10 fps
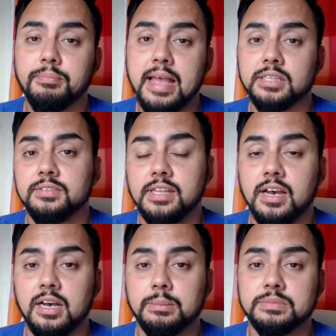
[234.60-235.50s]
backs of the
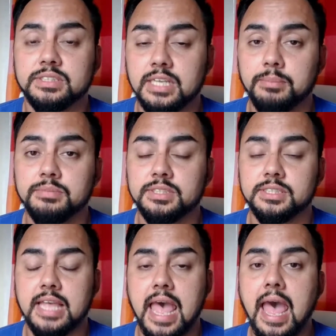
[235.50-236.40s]
arms,
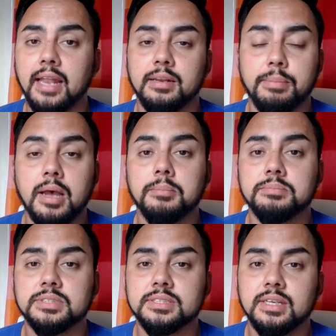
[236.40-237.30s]
tums and
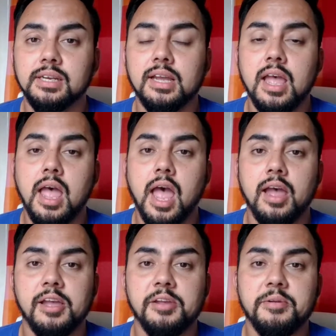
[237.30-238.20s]
bums,
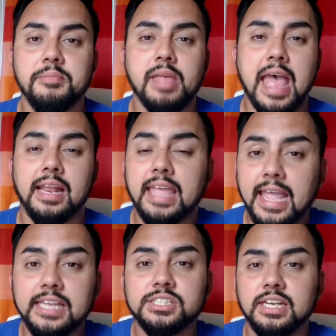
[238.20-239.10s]
and
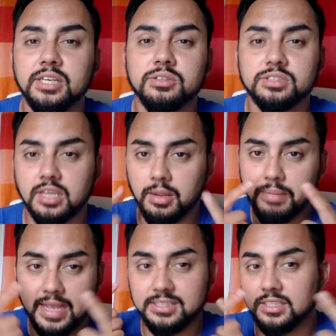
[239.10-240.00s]
occasionally also
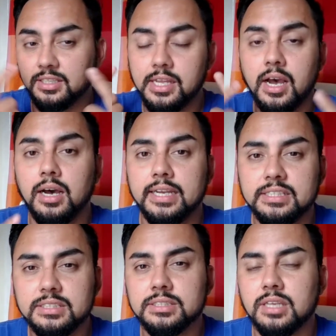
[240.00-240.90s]
bags under the
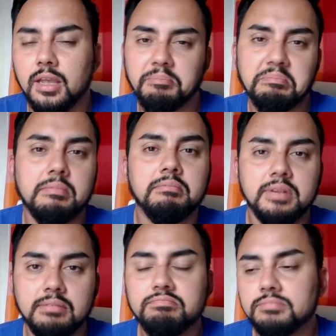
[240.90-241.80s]
eyes.
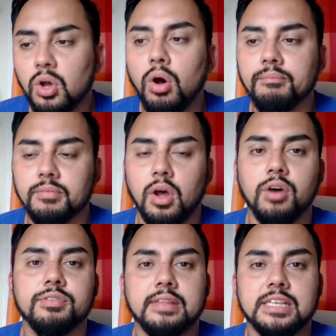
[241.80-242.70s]

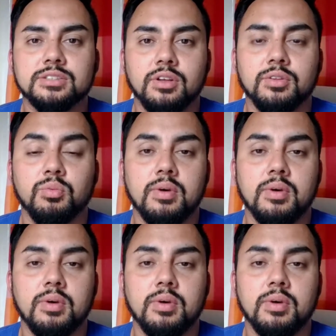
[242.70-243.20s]
Often that's not